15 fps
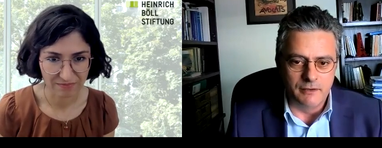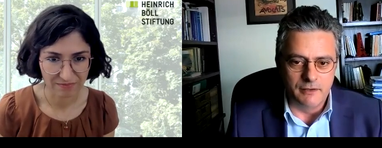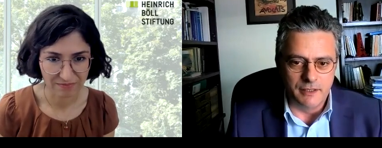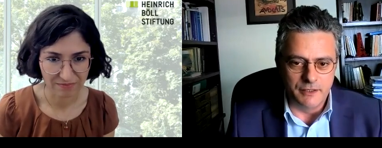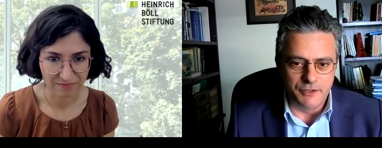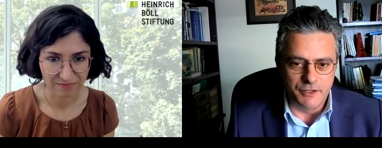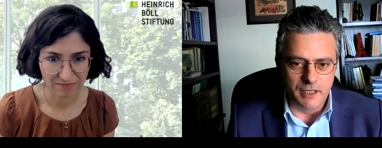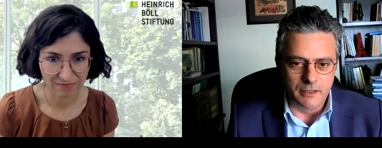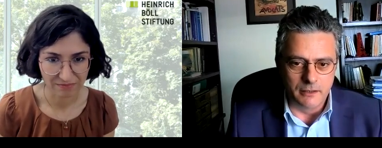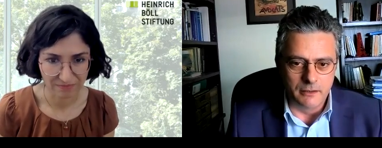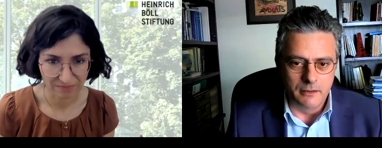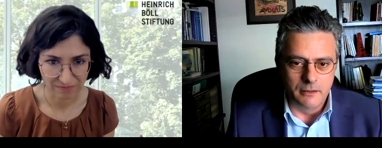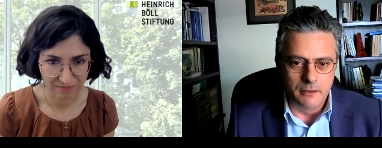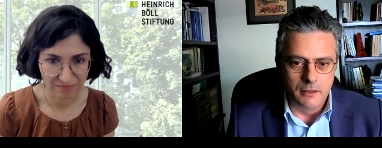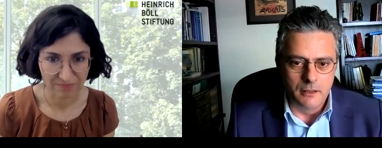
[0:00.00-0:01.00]
Speaker 1: in the Aegean.
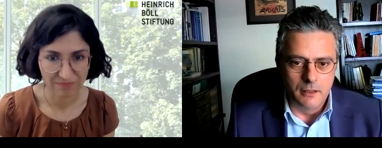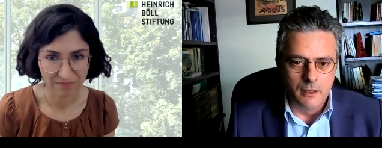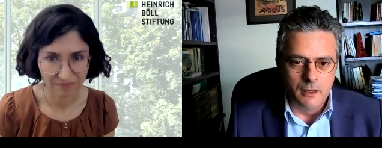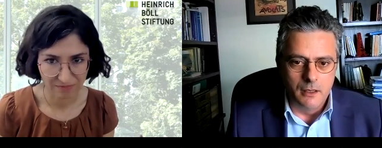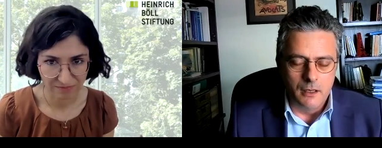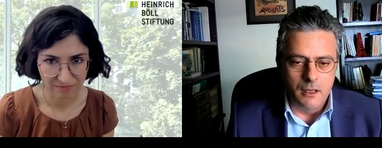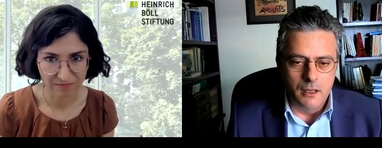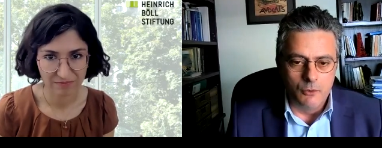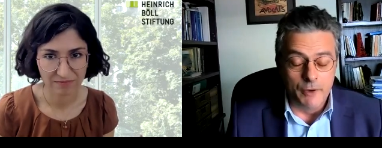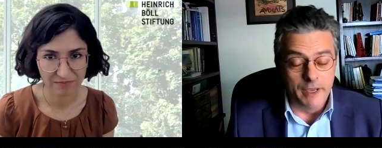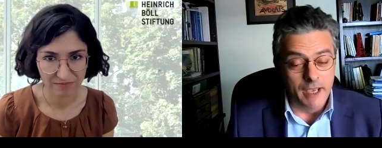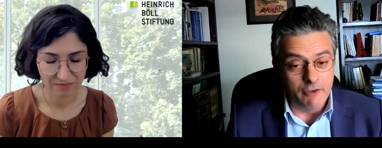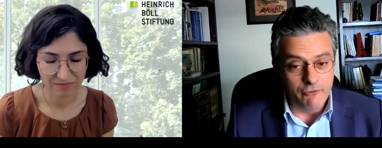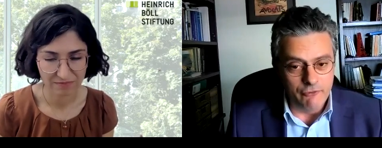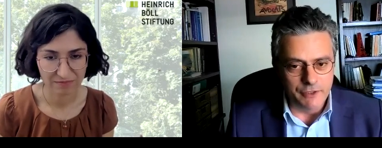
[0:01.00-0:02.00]
Uh,
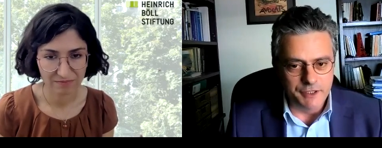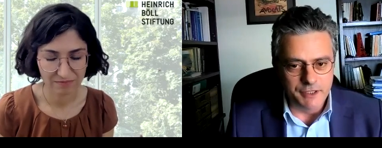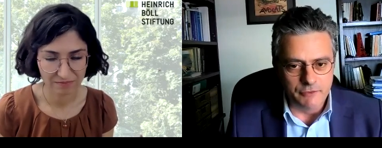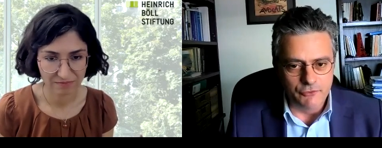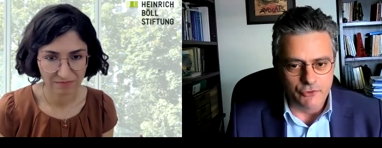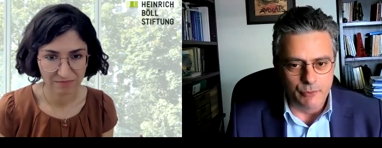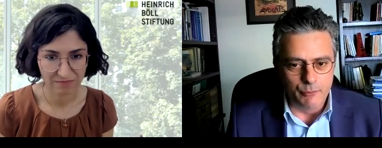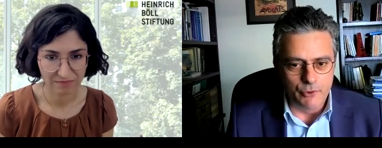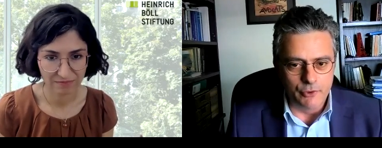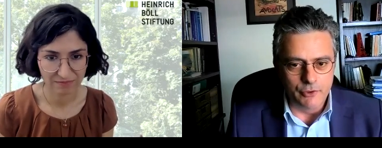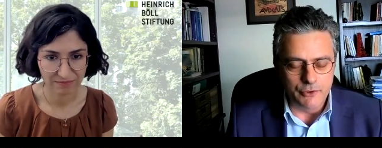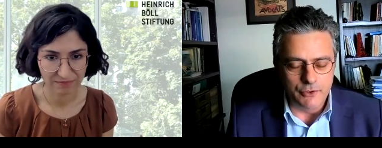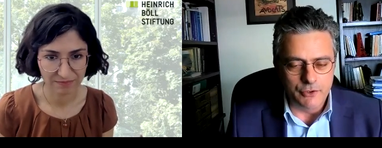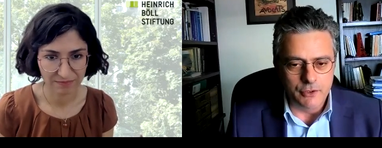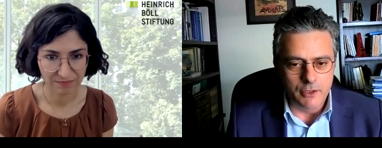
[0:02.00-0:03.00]
we have received
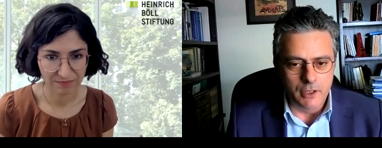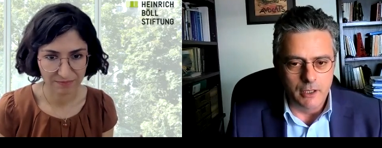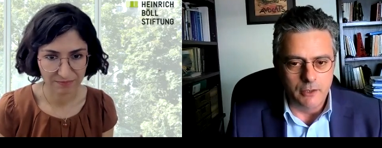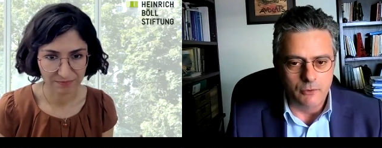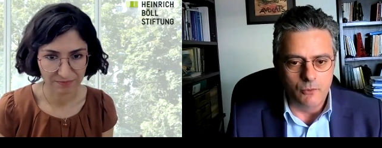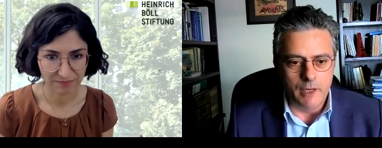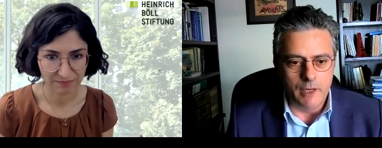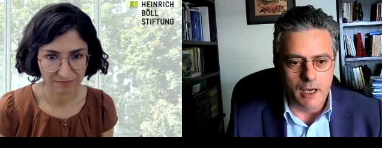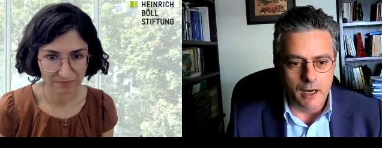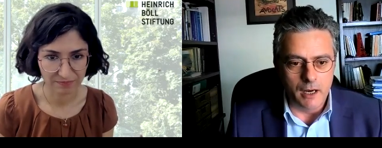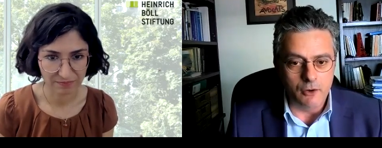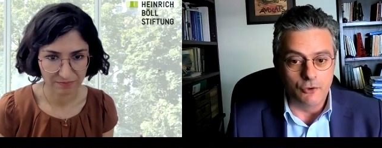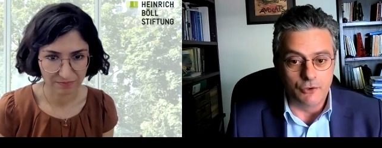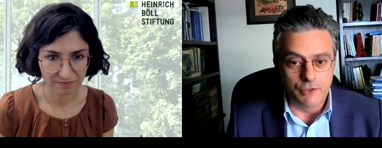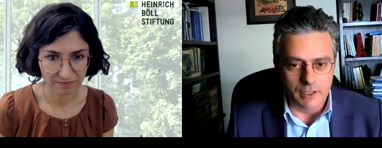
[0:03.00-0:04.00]
reports, and we
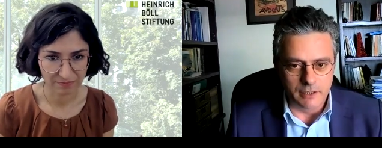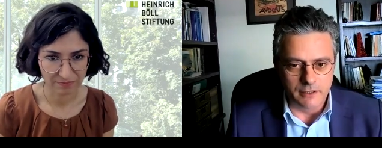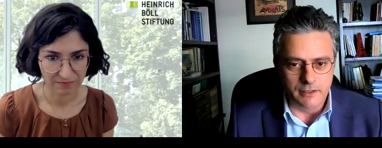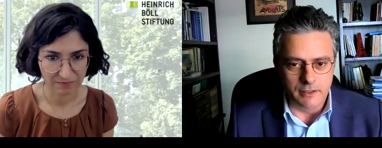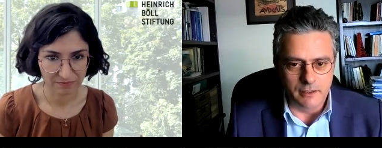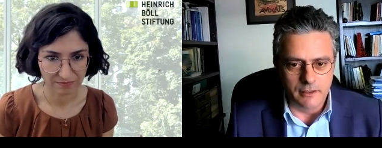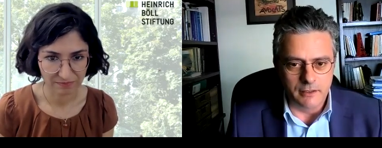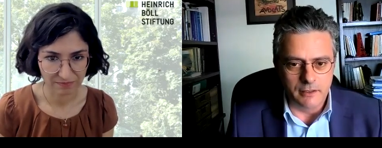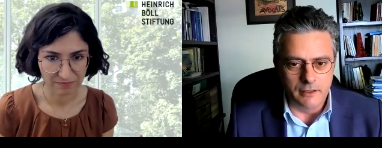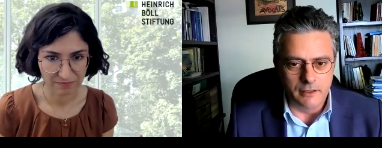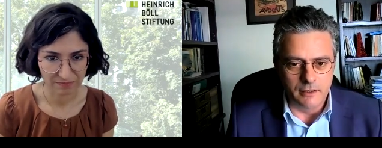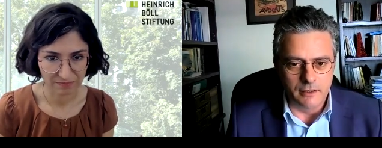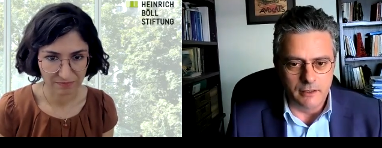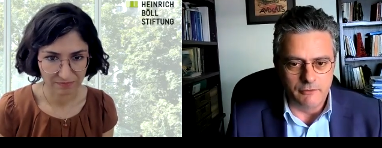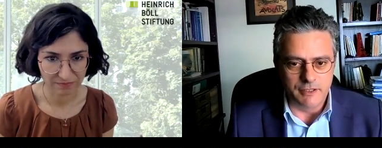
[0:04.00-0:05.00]
are conducting
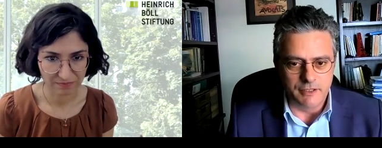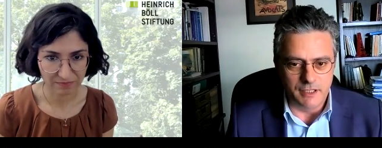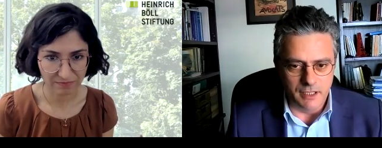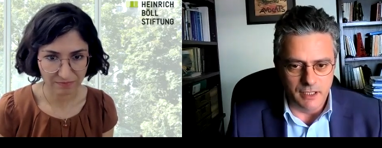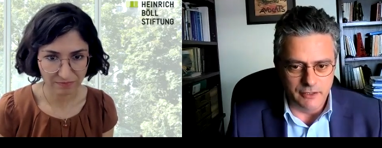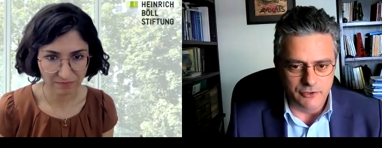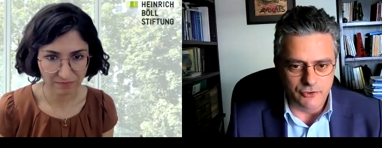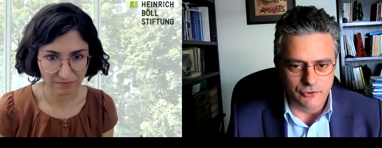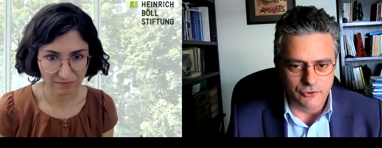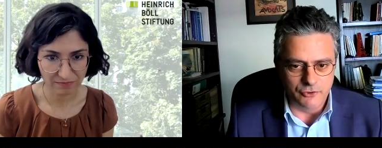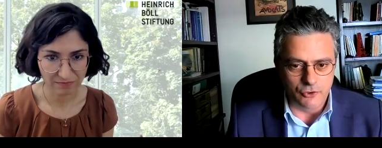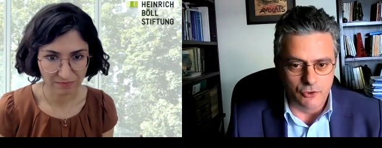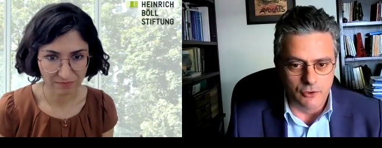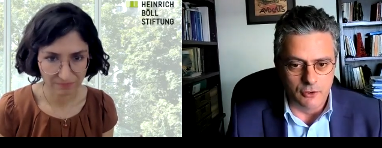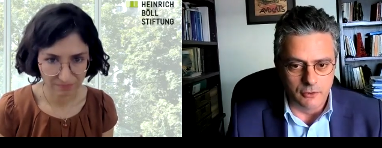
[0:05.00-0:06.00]

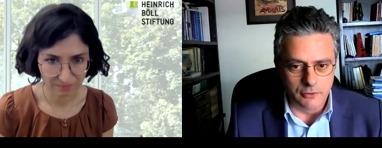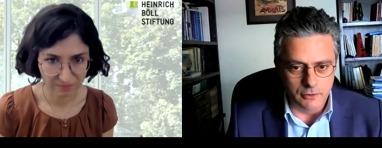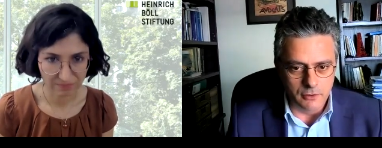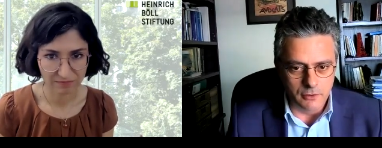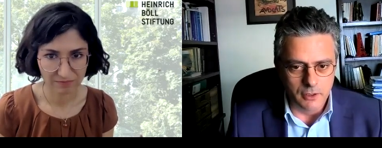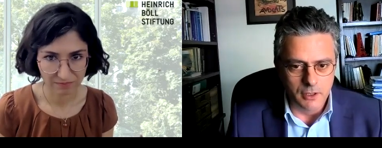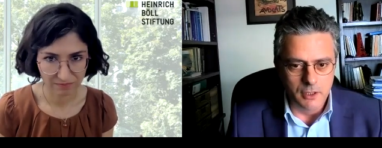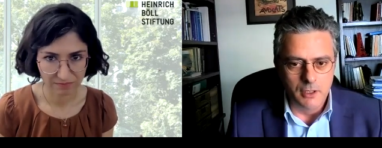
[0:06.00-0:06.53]
investigations on